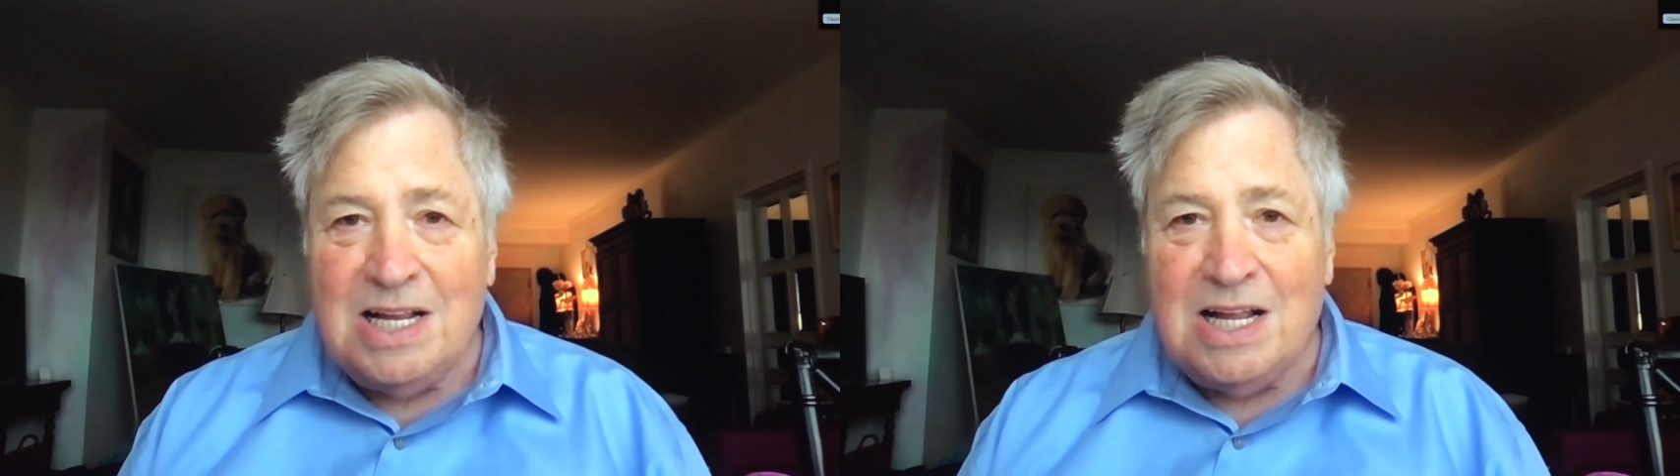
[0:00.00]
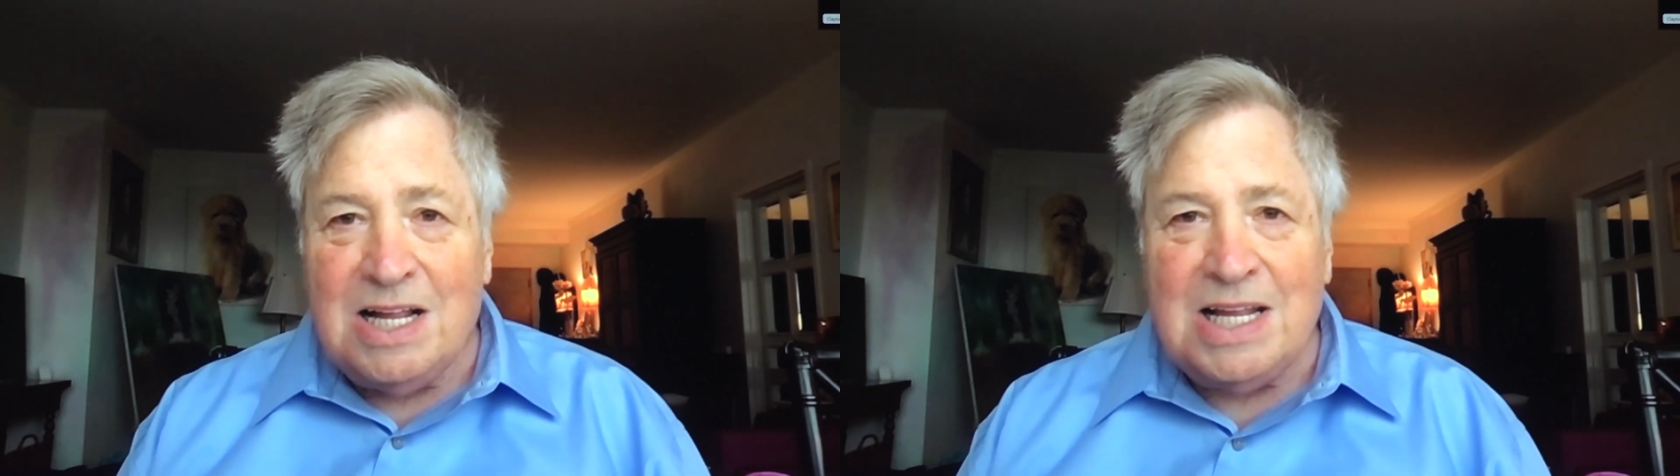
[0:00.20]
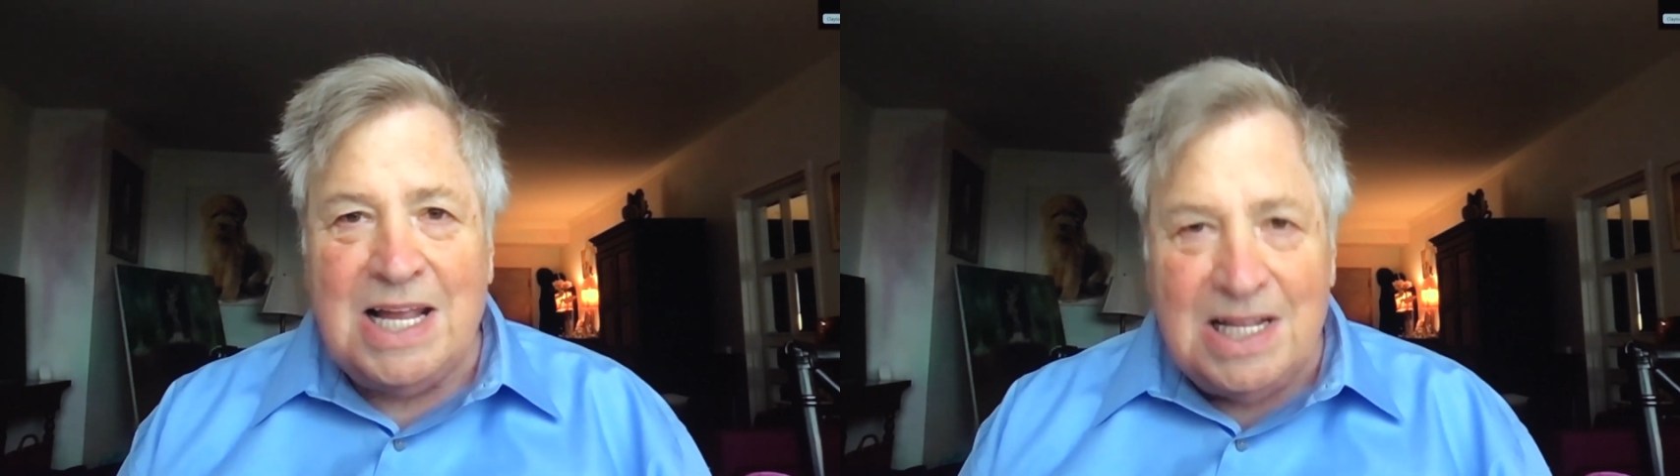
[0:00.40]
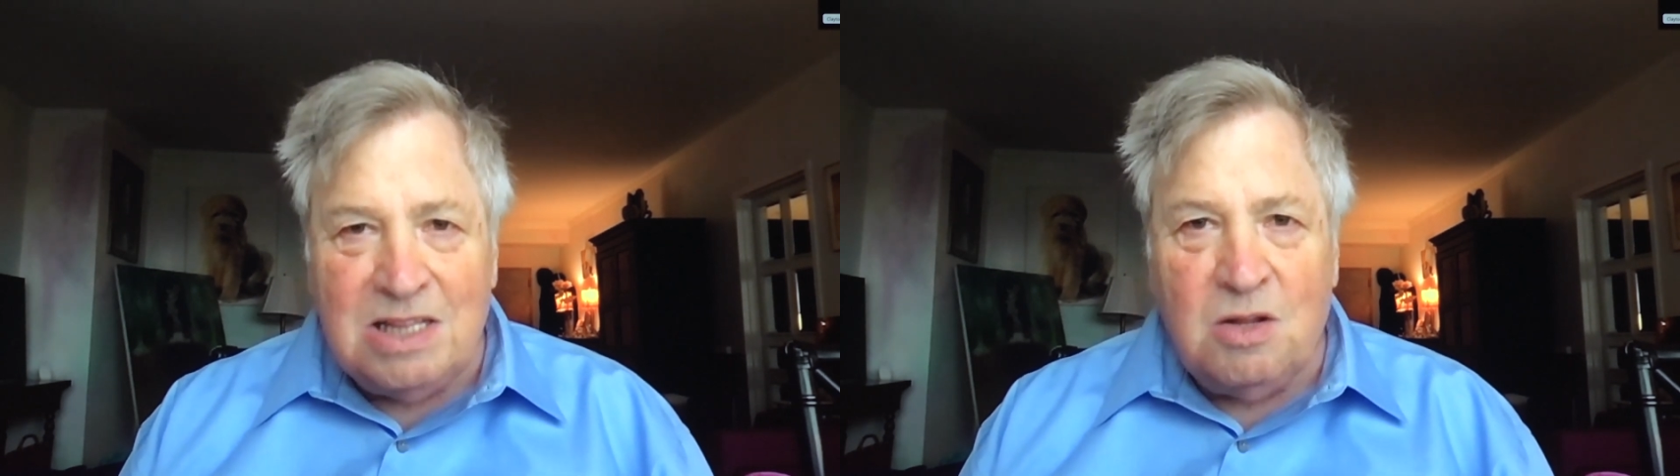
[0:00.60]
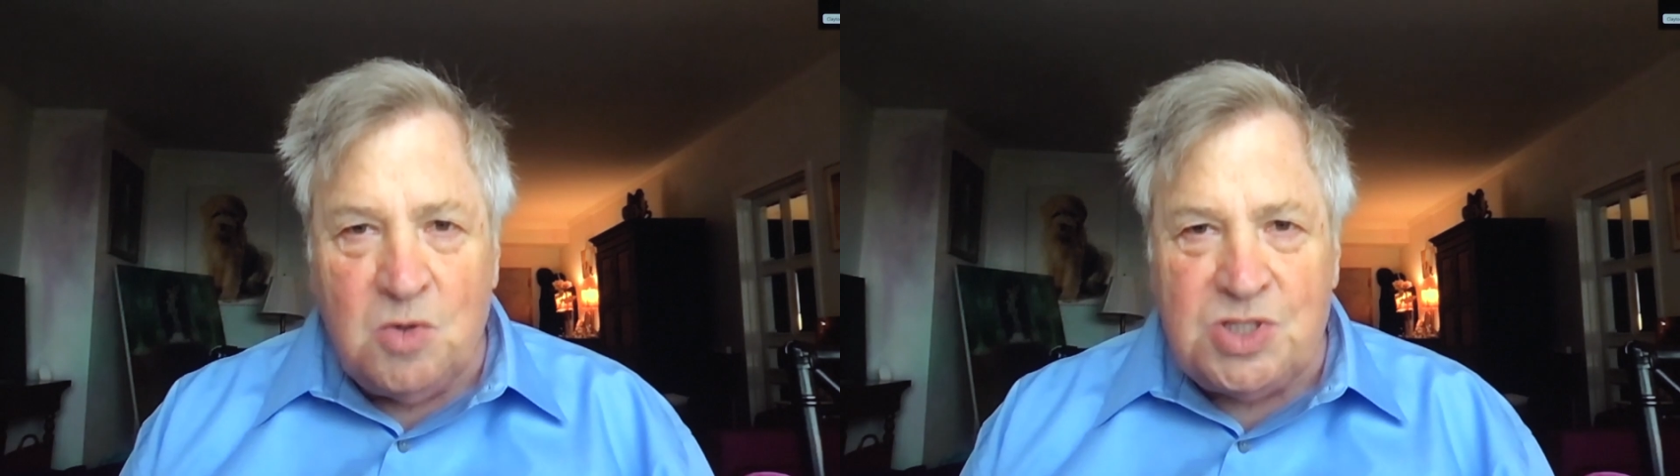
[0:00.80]

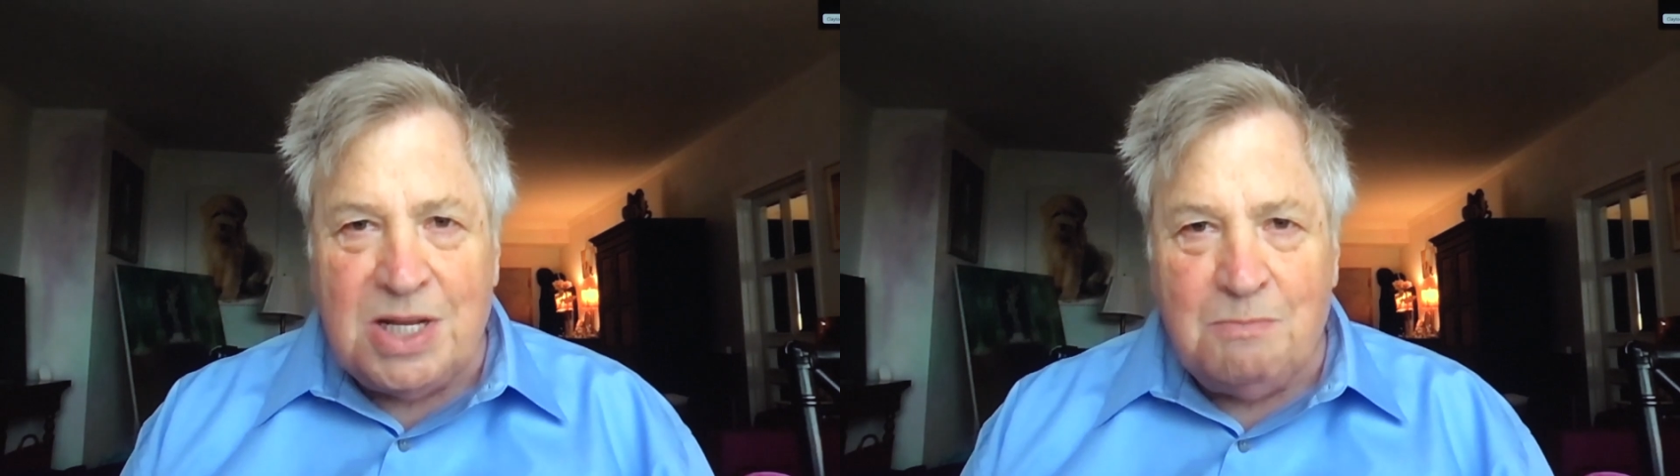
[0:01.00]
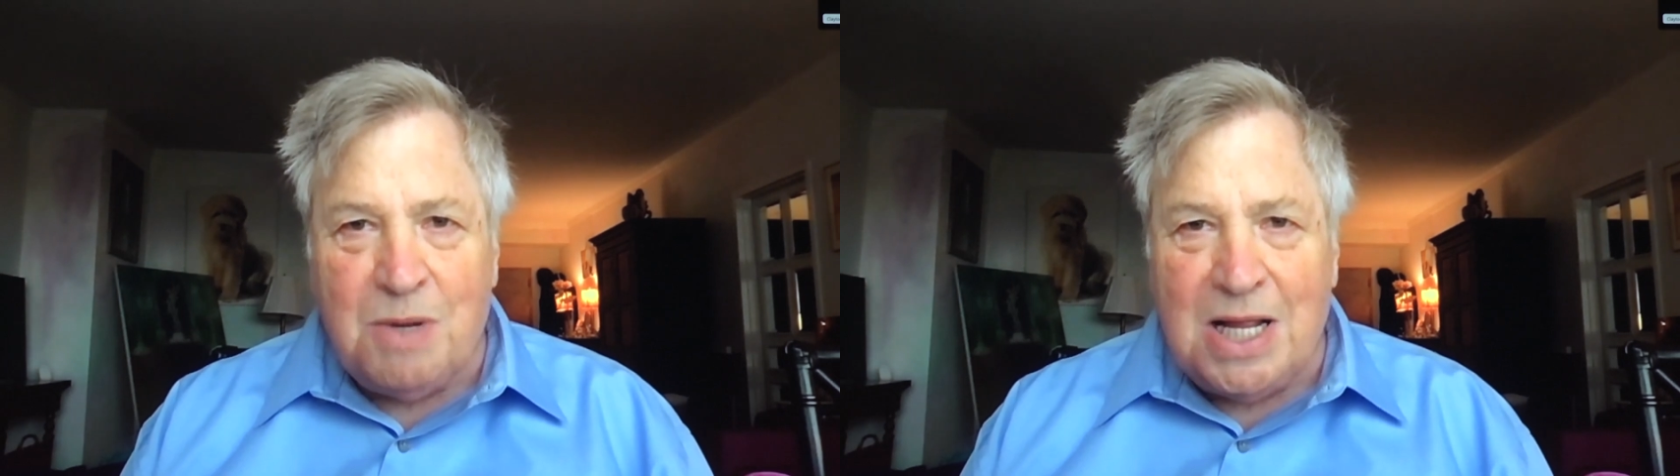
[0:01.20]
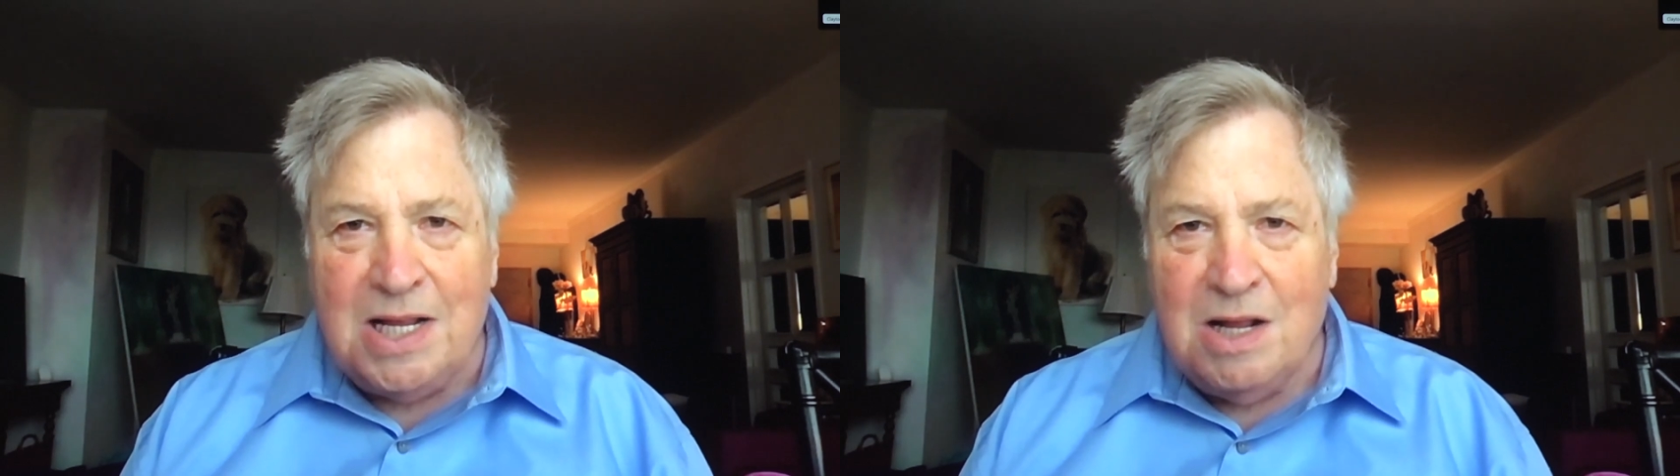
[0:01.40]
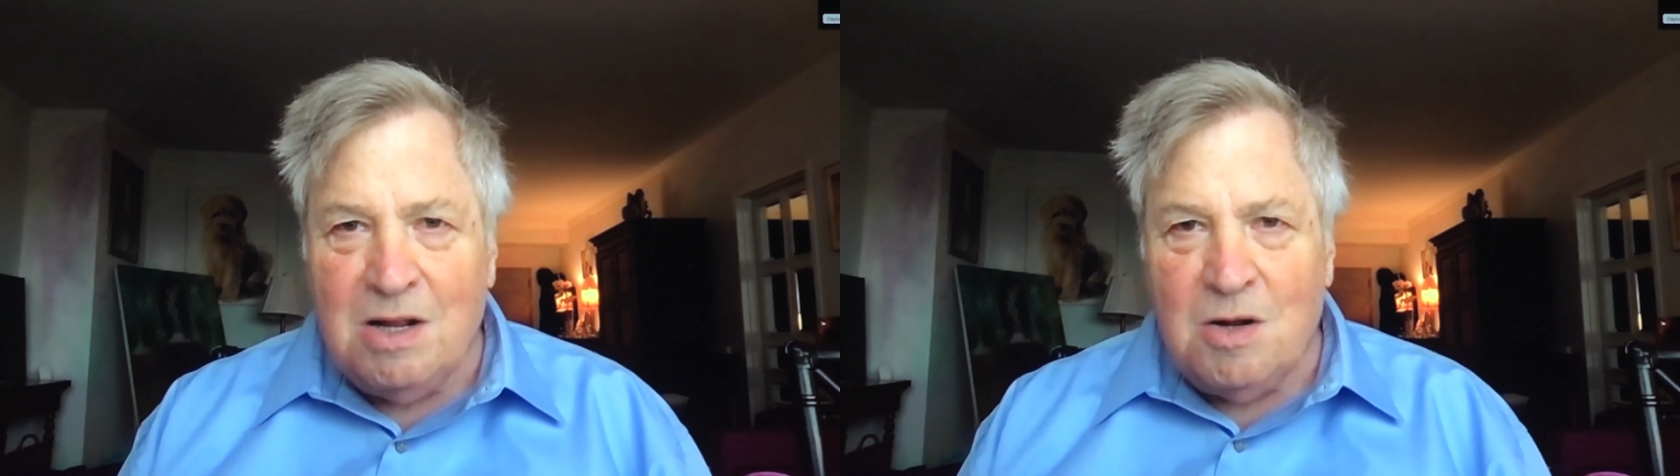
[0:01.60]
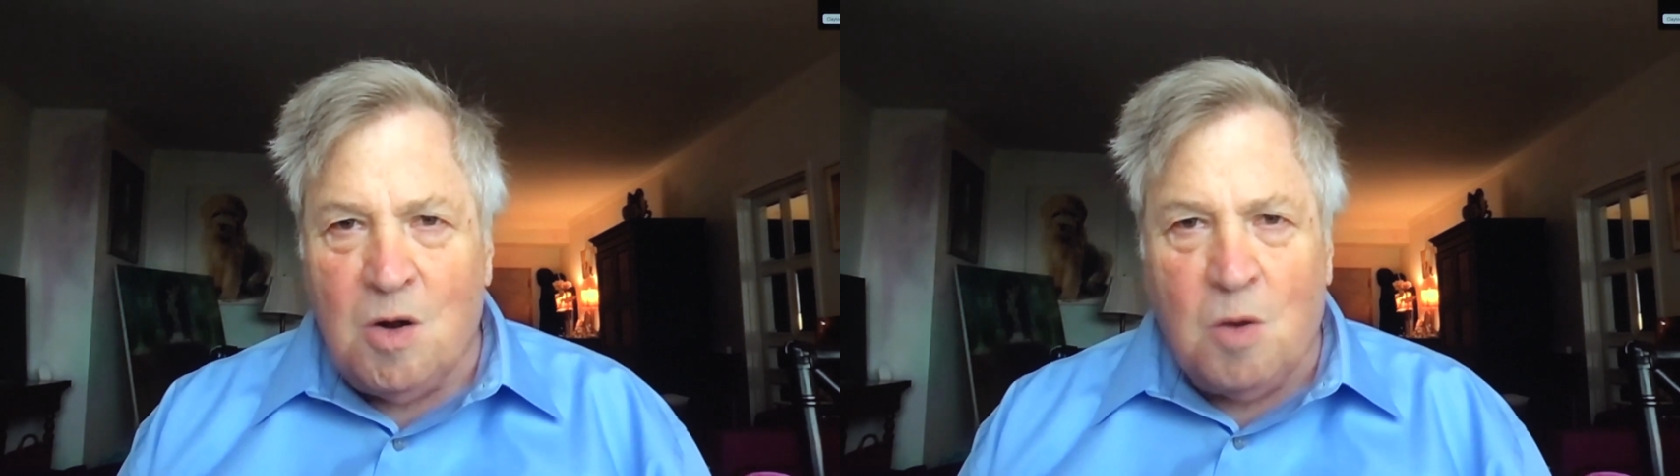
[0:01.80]
again losing by
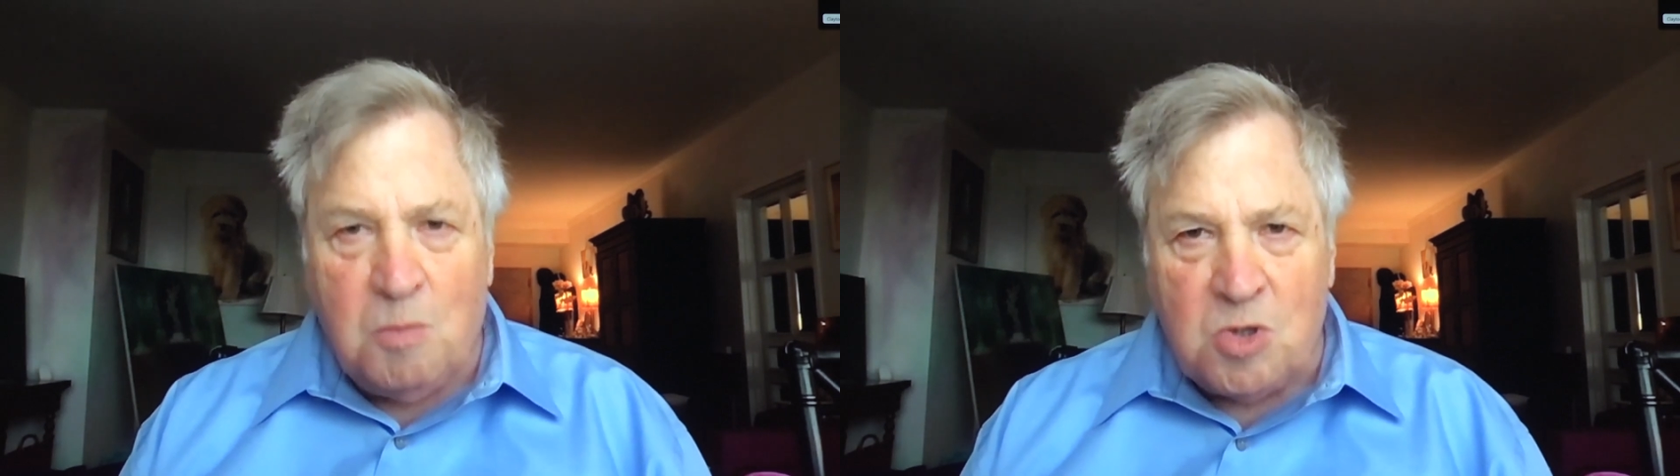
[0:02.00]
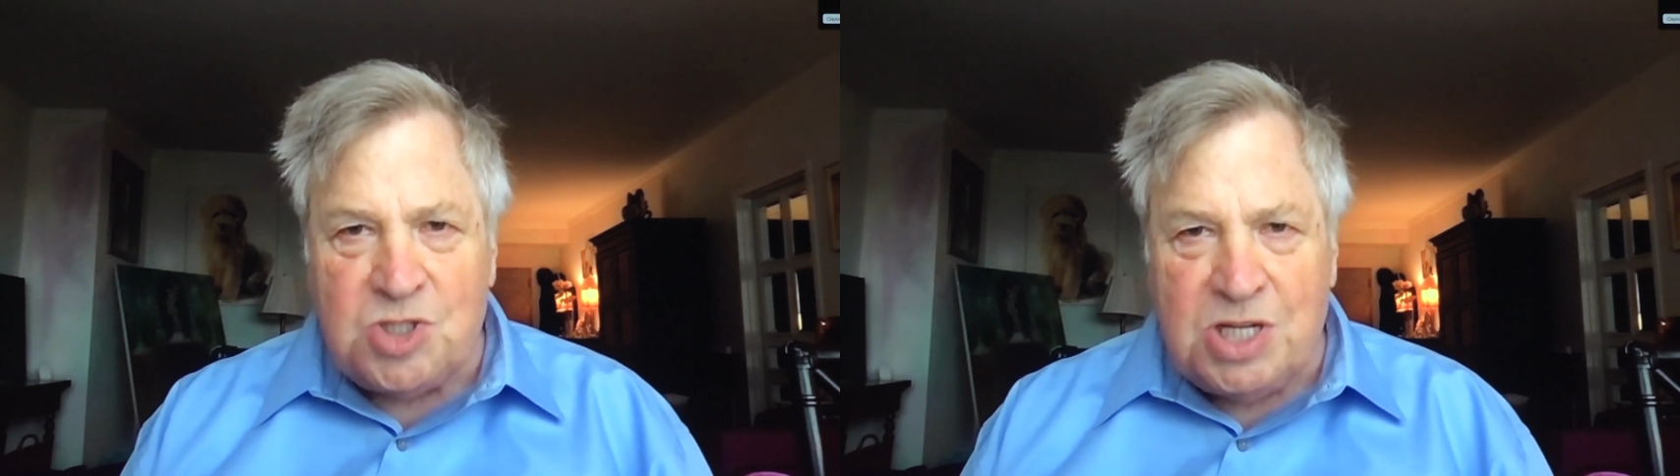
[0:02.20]
almost